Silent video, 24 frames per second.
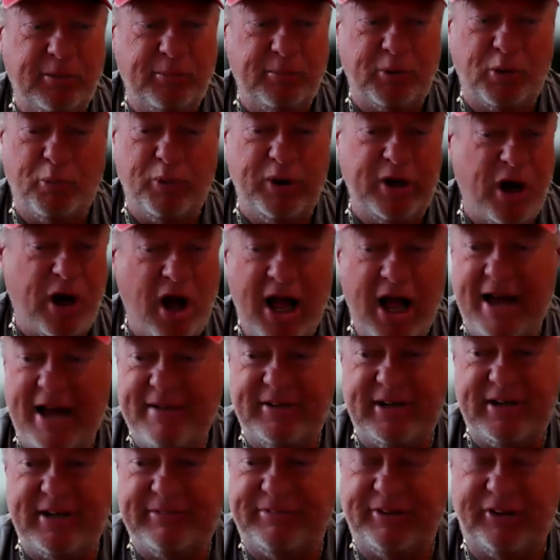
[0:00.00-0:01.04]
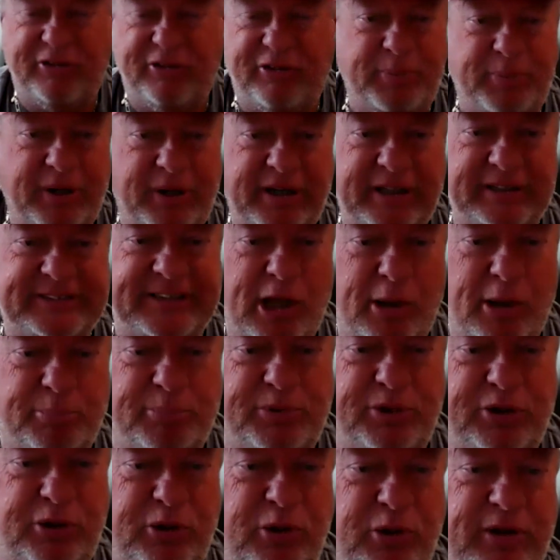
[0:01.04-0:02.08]
but we all have enough experience to
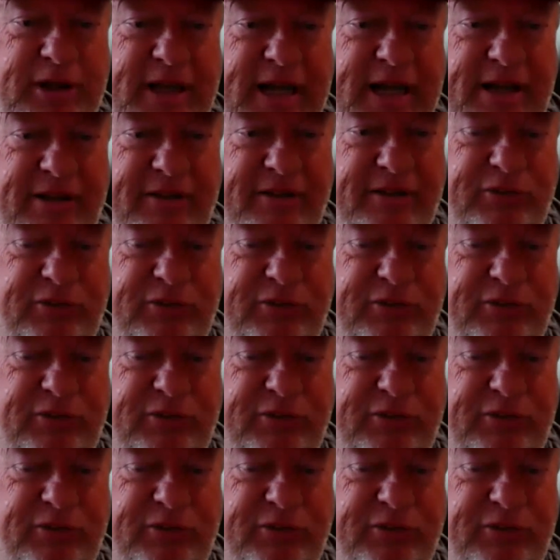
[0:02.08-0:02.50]
help you do that.